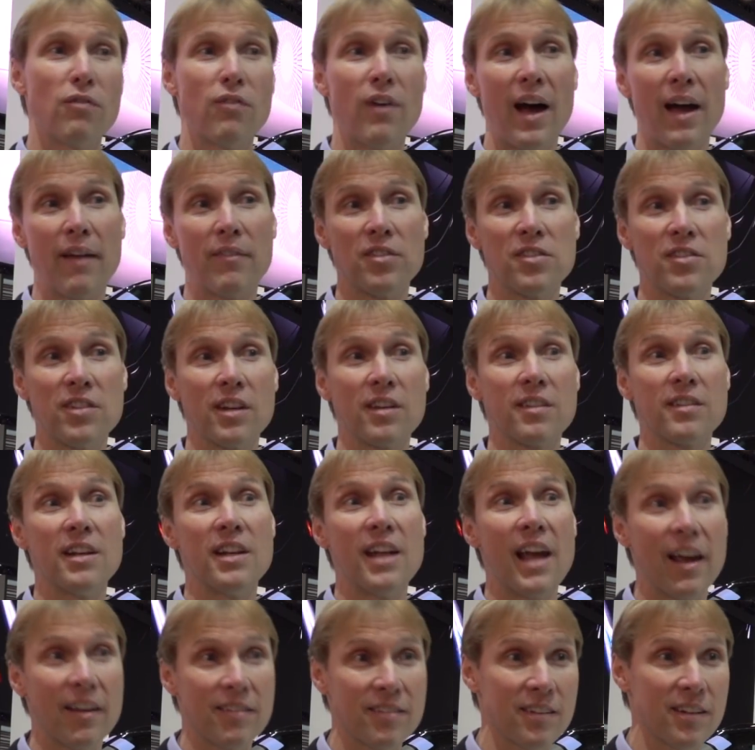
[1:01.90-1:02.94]
5, 6,
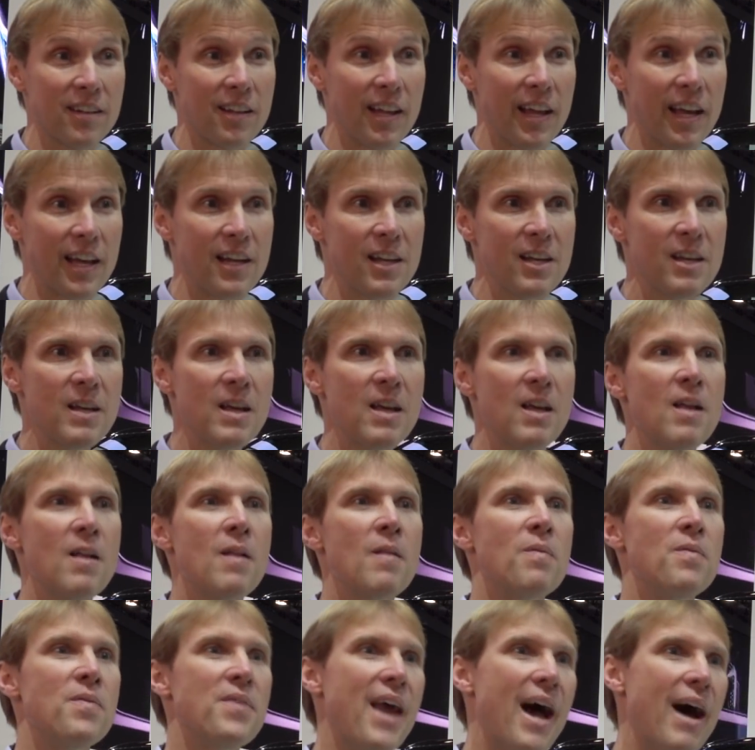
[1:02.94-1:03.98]
and Escalade.
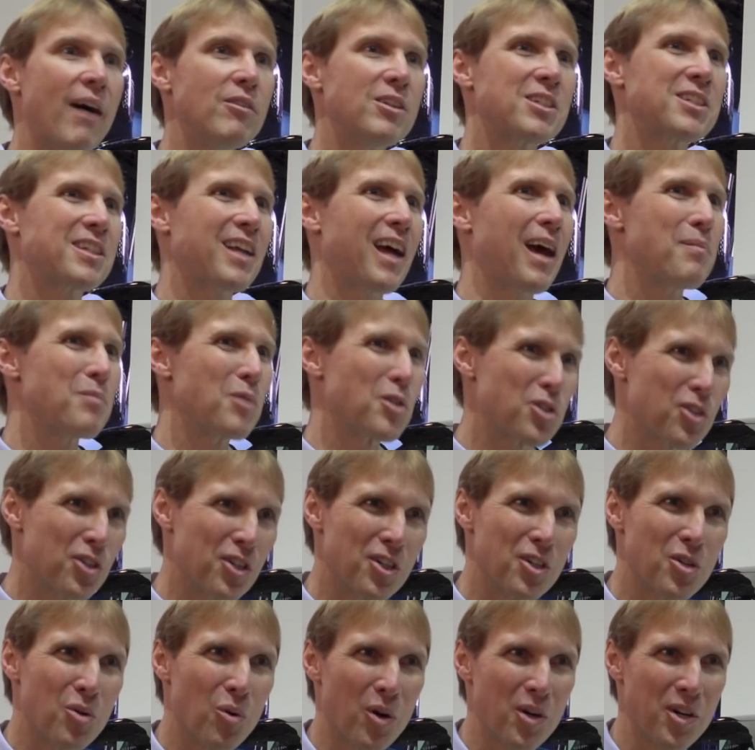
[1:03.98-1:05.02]
Now it's time to
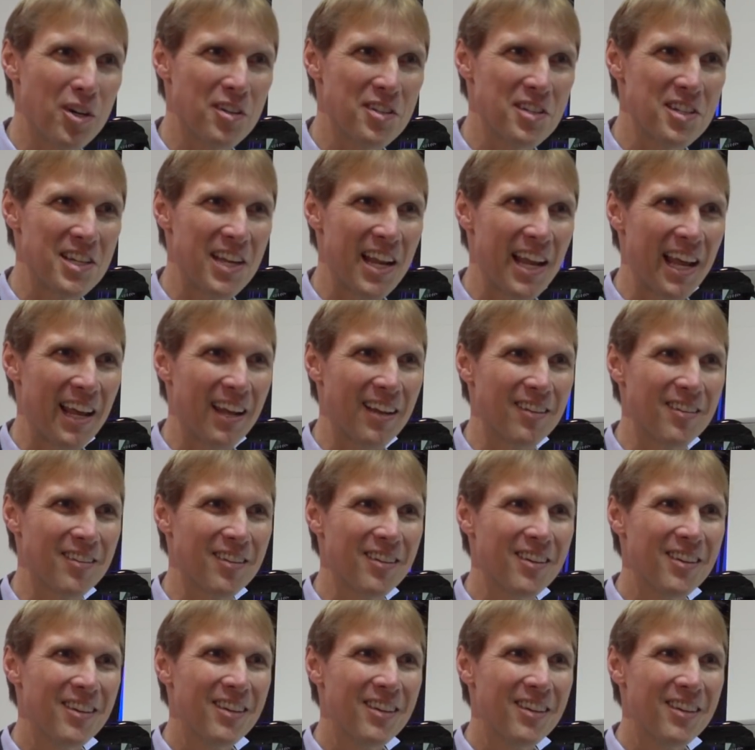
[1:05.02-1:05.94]
turn toward the sedans.